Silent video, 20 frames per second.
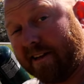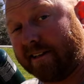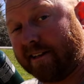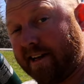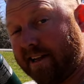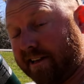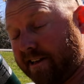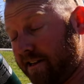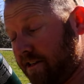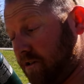like
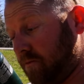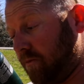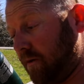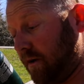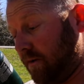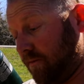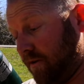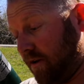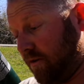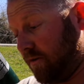that. The kids are
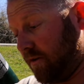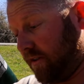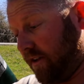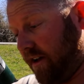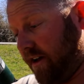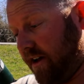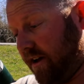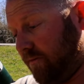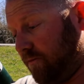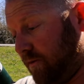probably like, what the
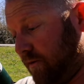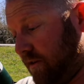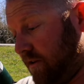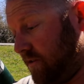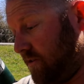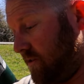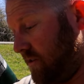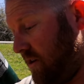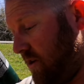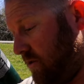heck? But
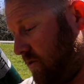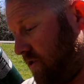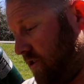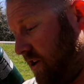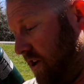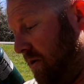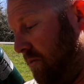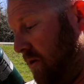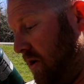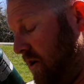there's no
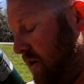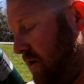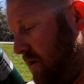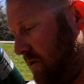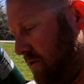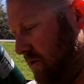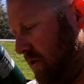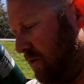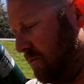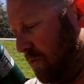
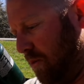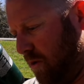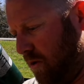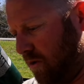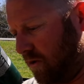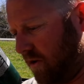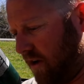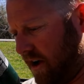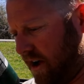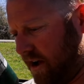GMOs, no
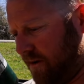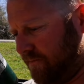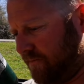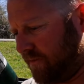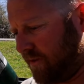bull crap.